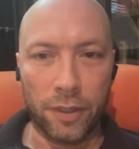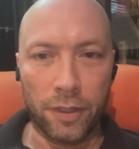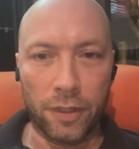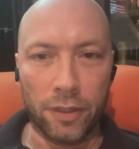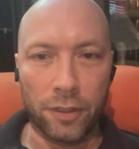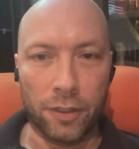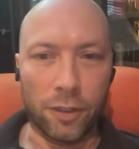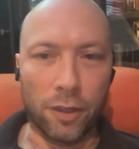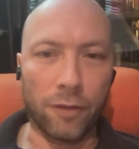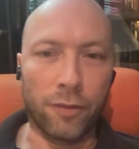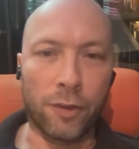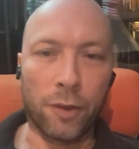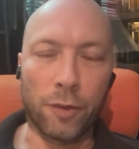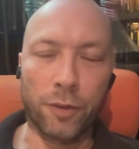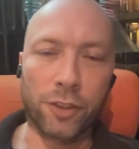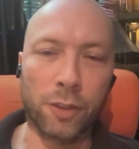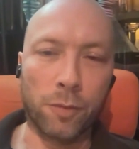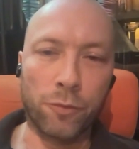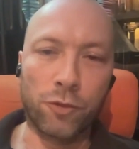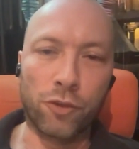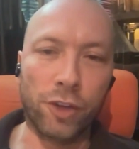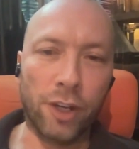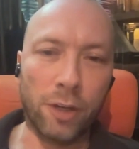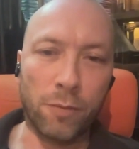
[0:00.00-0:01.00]
If there was some
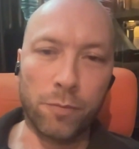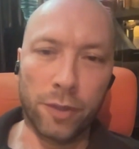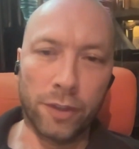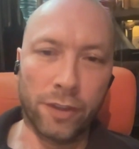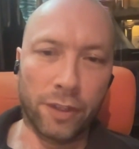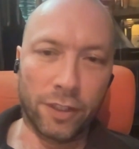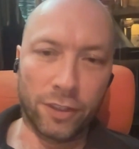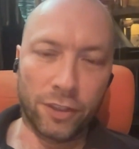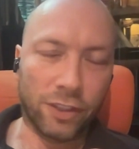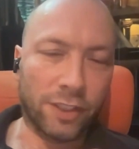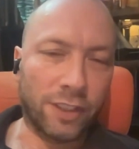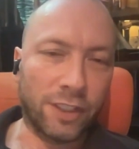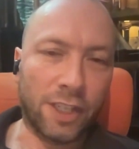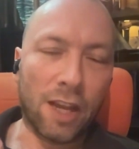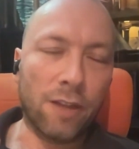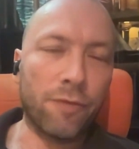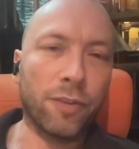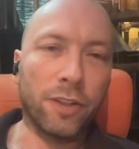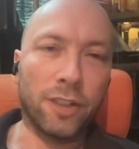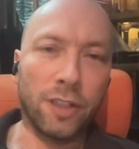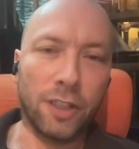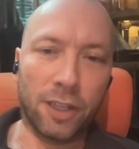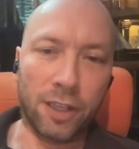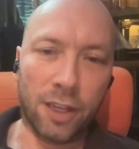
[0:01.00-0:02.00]
treatment that just
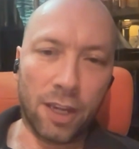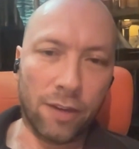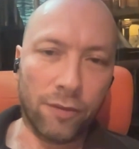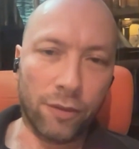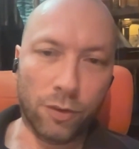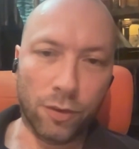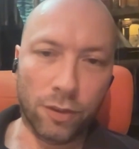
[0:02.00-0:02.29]
definitely gave you